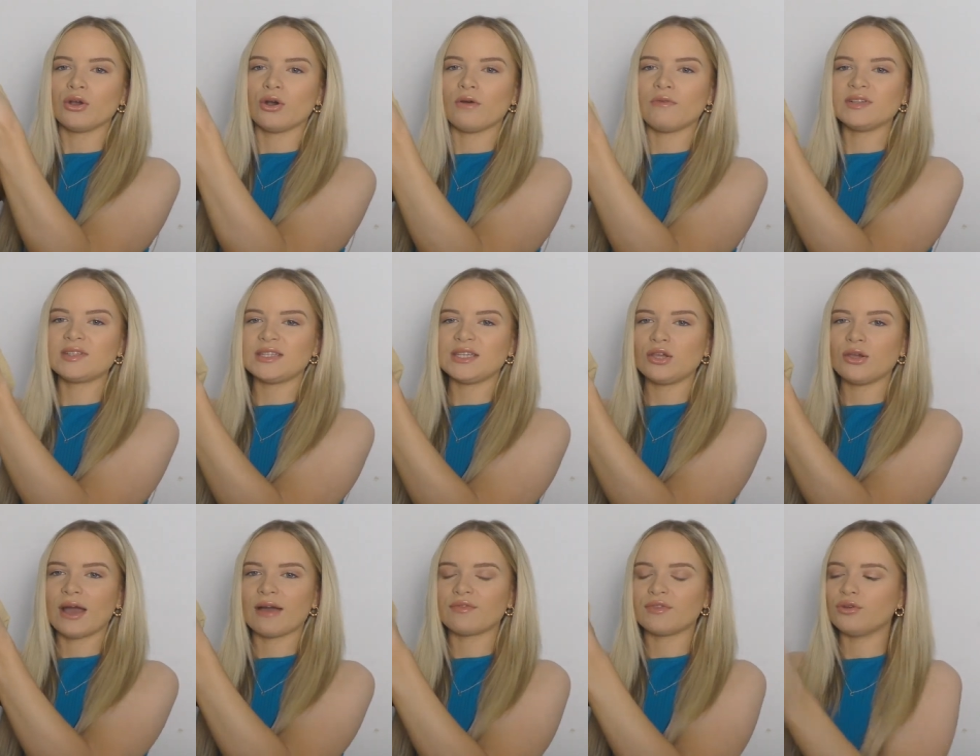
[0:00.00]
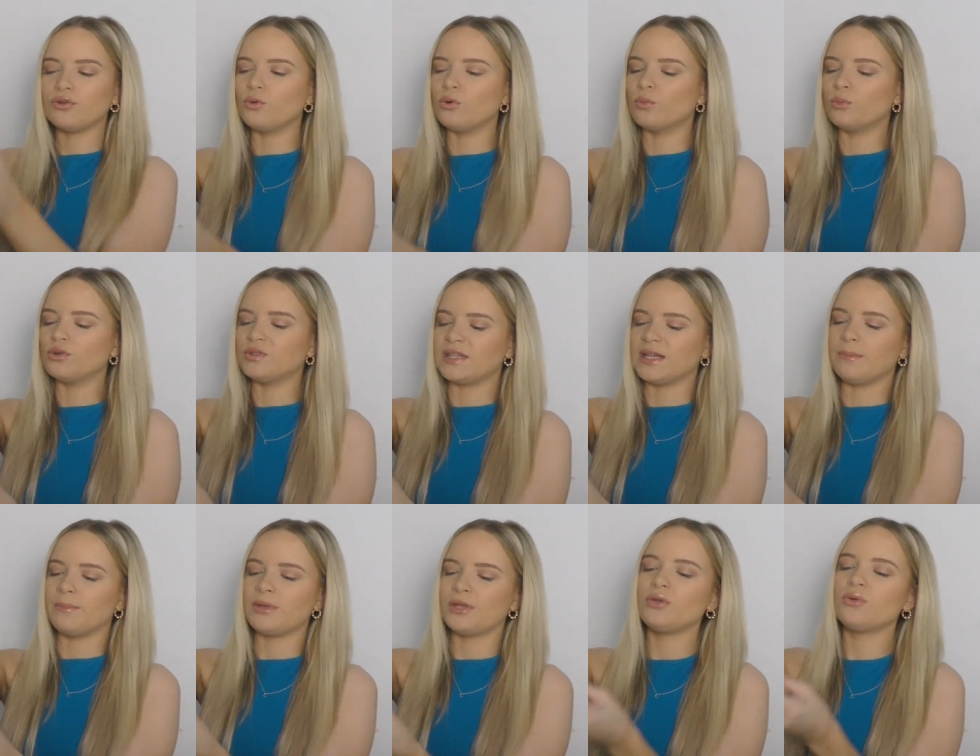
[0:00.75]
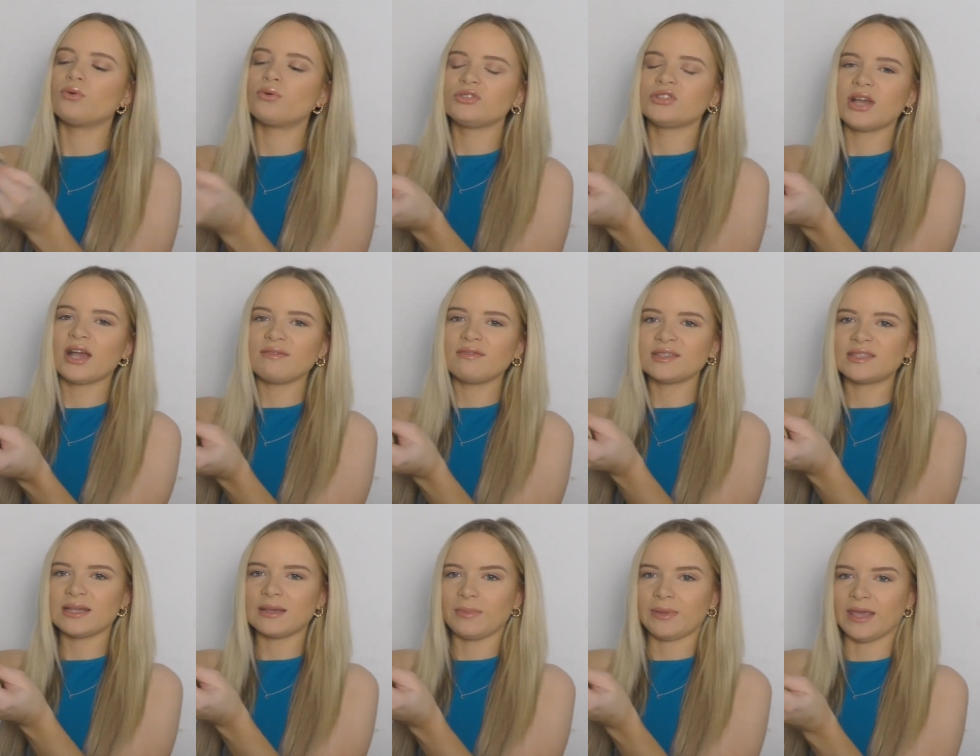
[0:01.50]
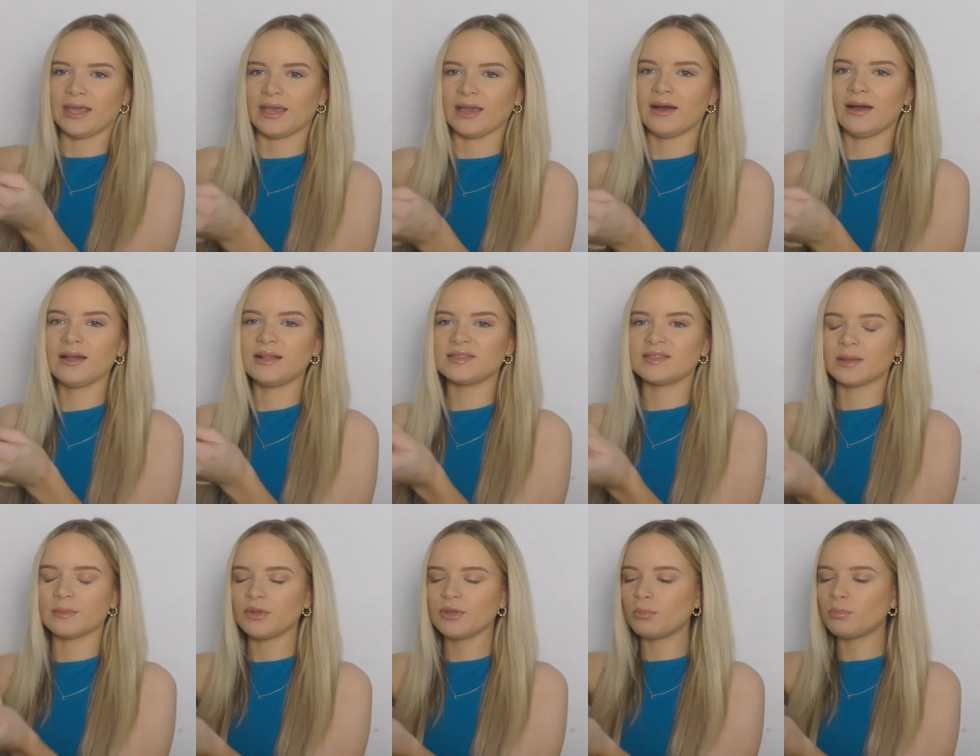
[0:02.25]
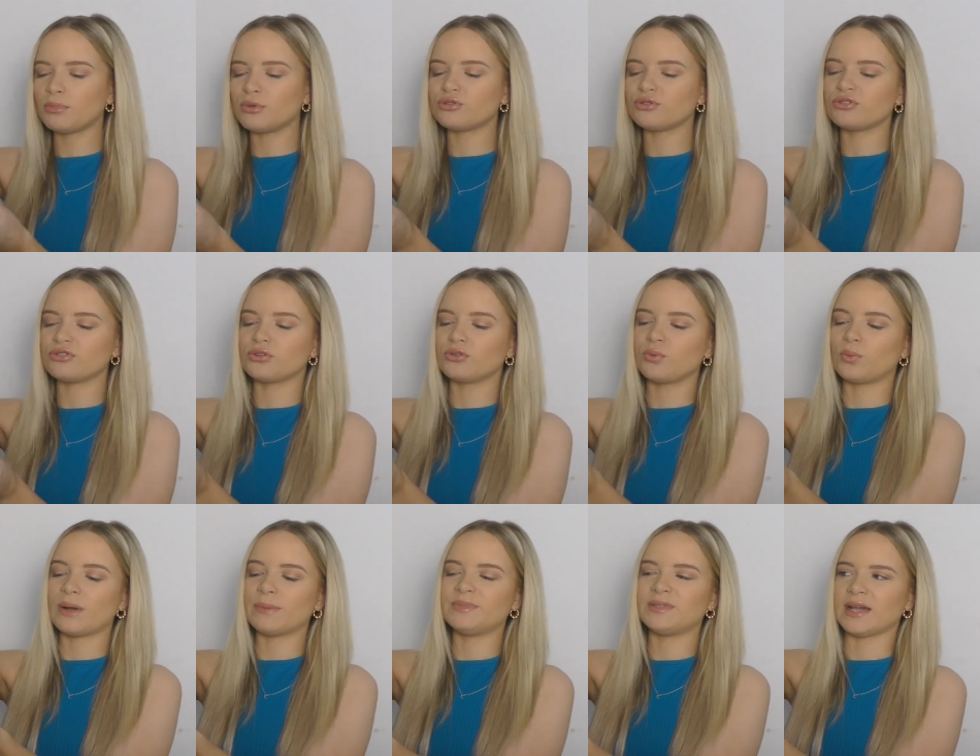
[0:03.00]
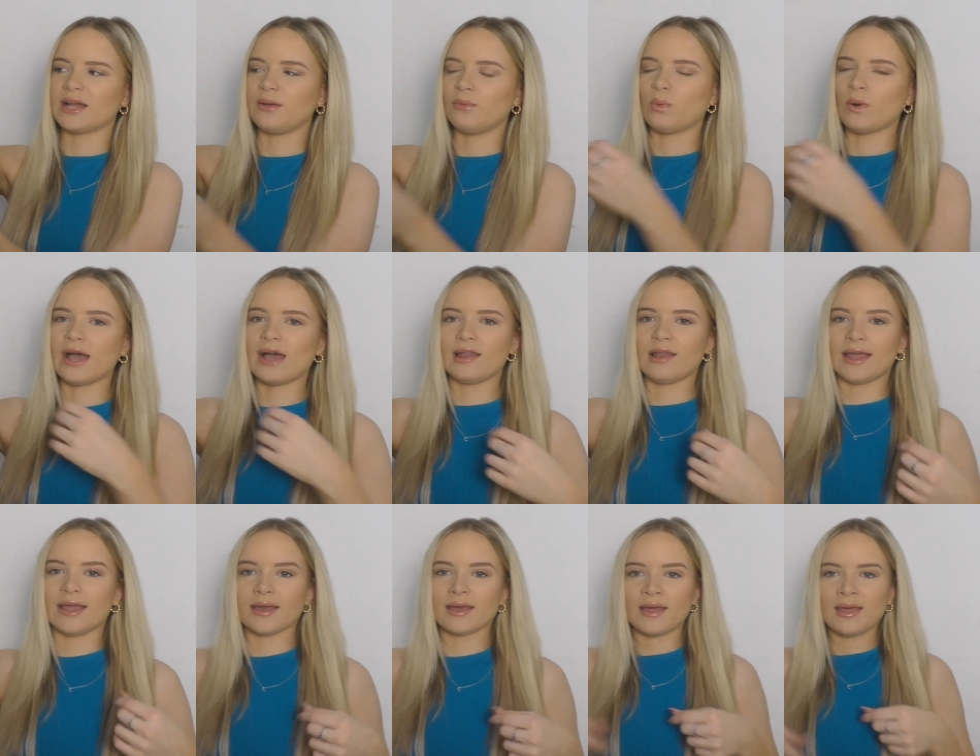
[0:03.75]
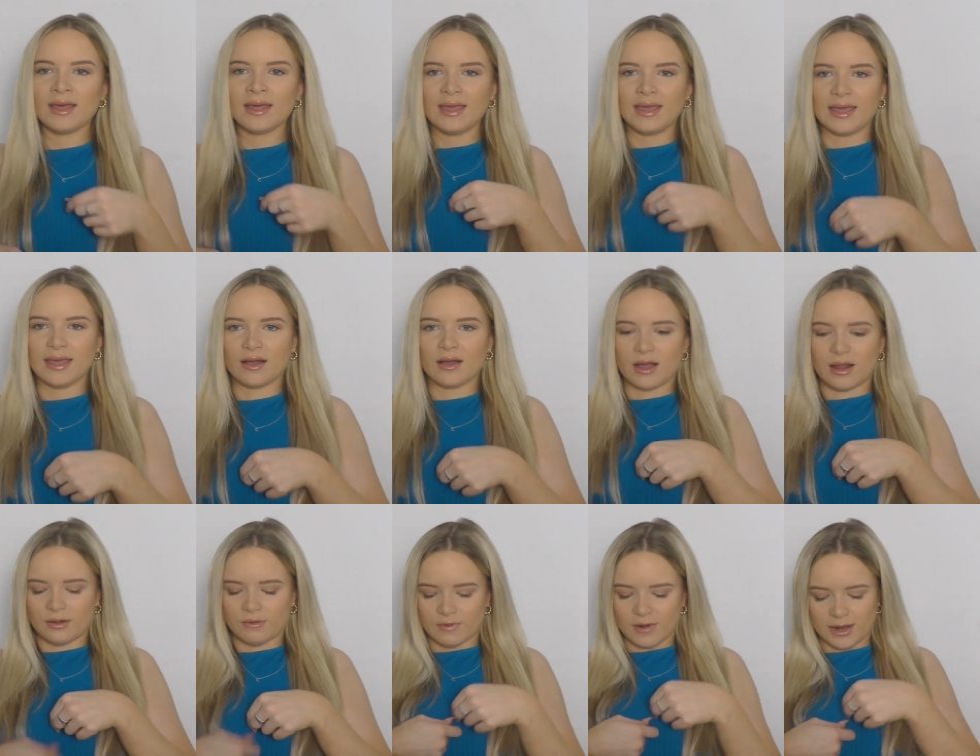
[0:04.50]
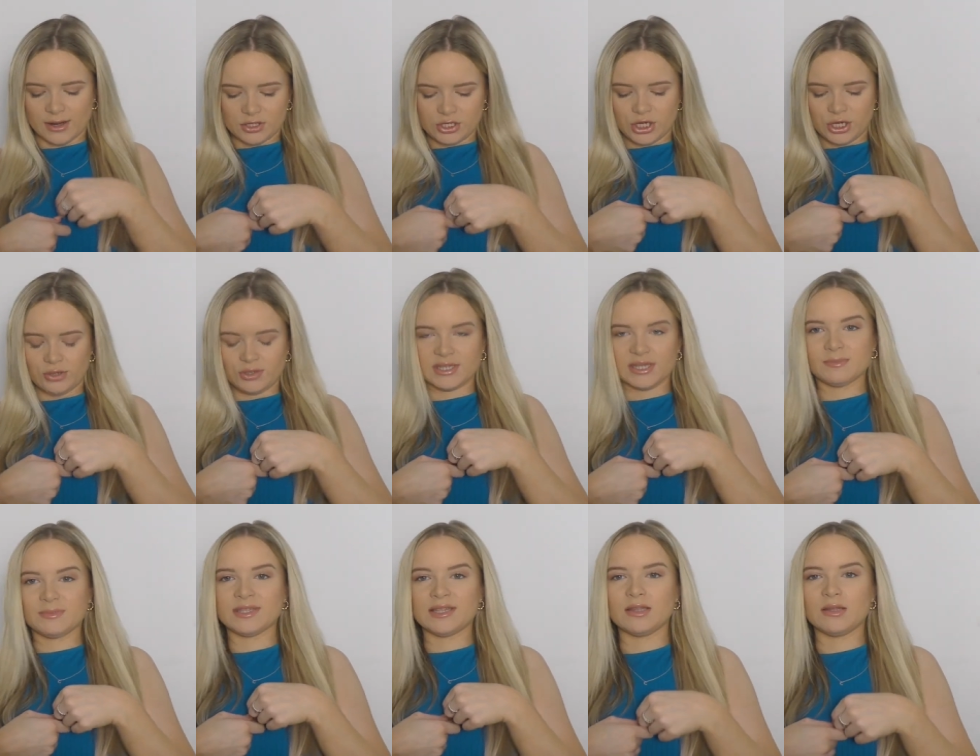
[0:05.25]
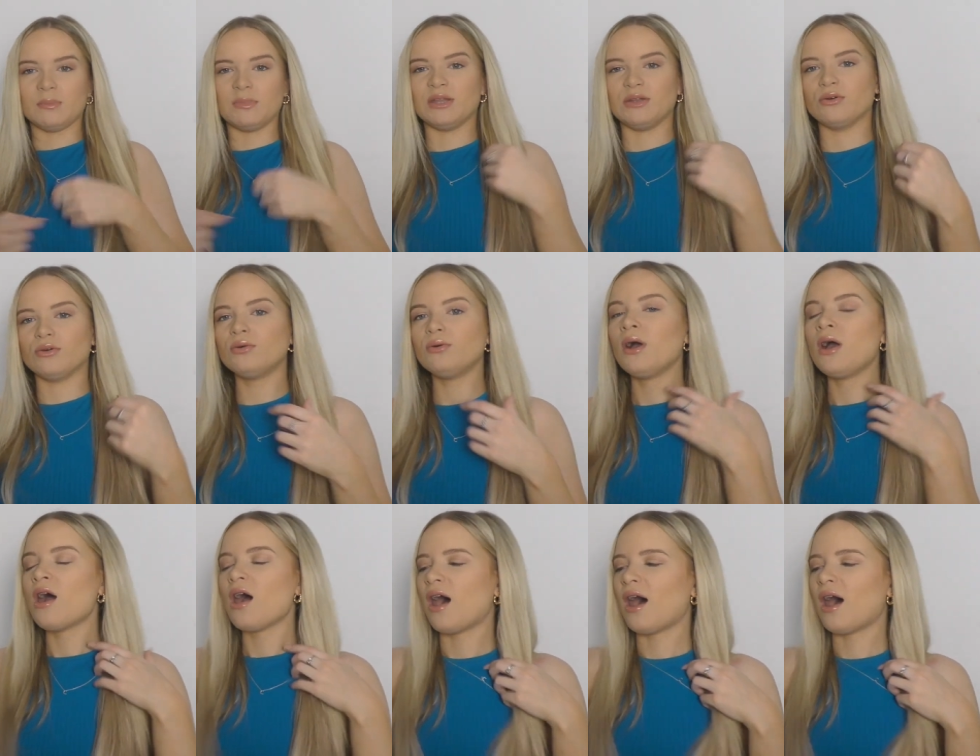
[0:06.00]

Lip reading: obviously you have the normal zip, but you also have a zip here, and some of the models on the website where like it kind of like two zips in the middle.